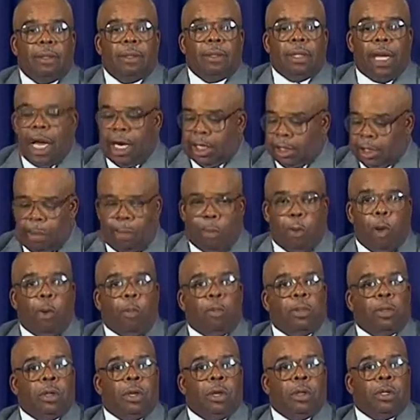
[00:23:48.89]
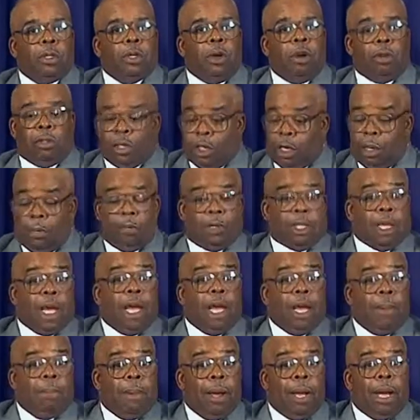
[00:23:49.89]
That's the purpose of the church, to
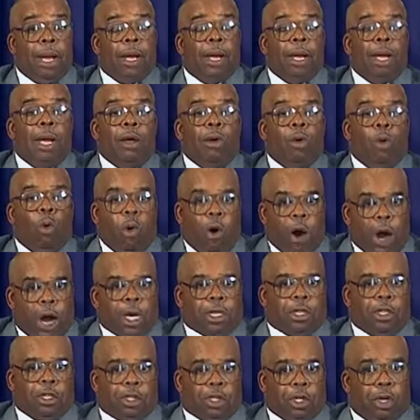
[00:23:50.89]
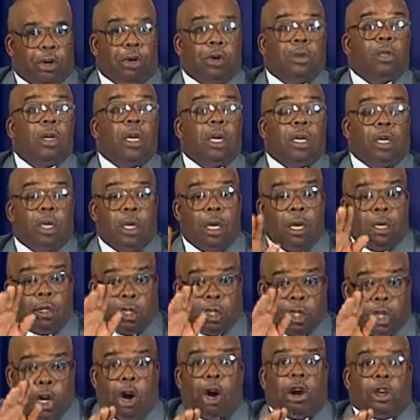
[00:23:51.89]
save man. Where is the church? The
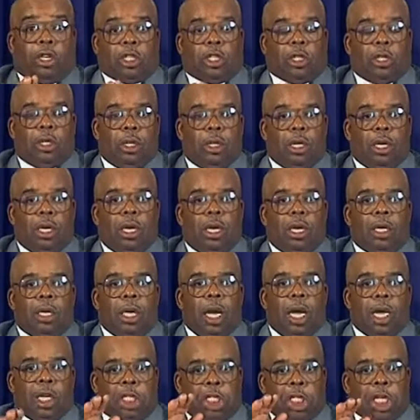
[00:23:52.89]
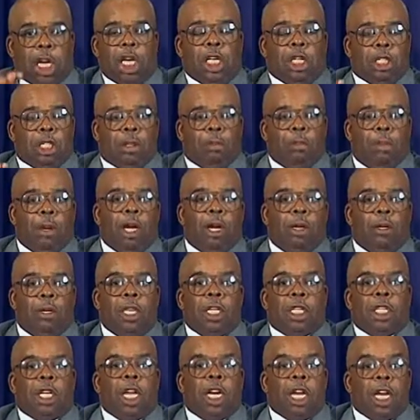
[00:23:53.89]
church that Jesus built
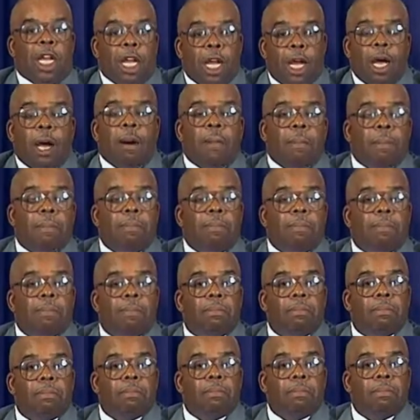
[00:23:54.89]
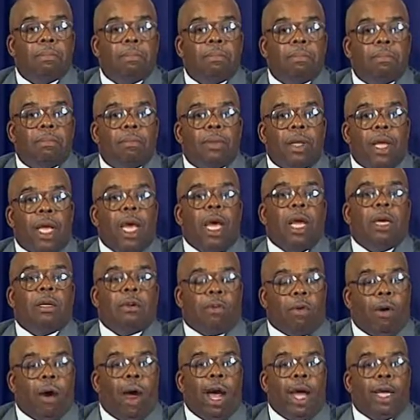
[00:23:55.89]
is in him, in
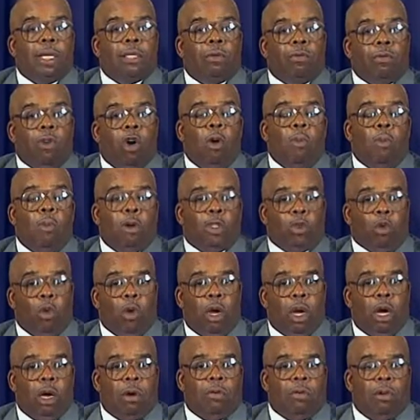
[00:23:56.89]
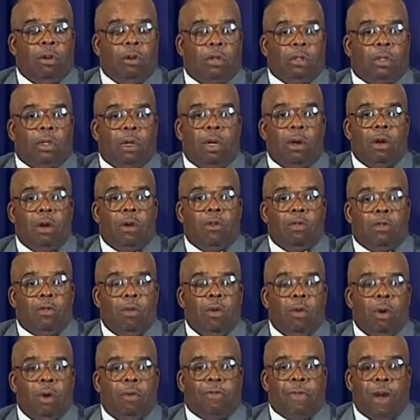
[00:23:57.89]
Christ. Romans twelve, verse
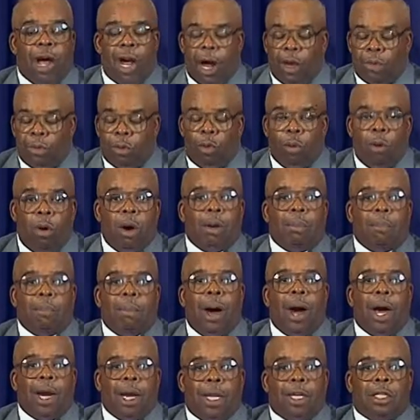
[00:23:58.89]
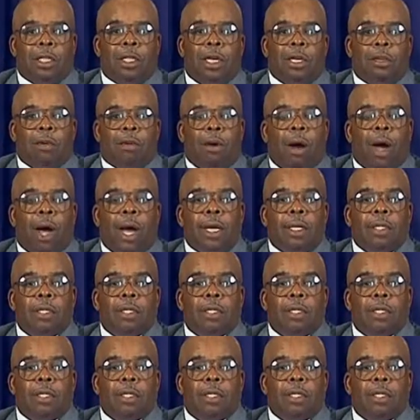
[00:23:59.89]
four and five, the one body is in Christ.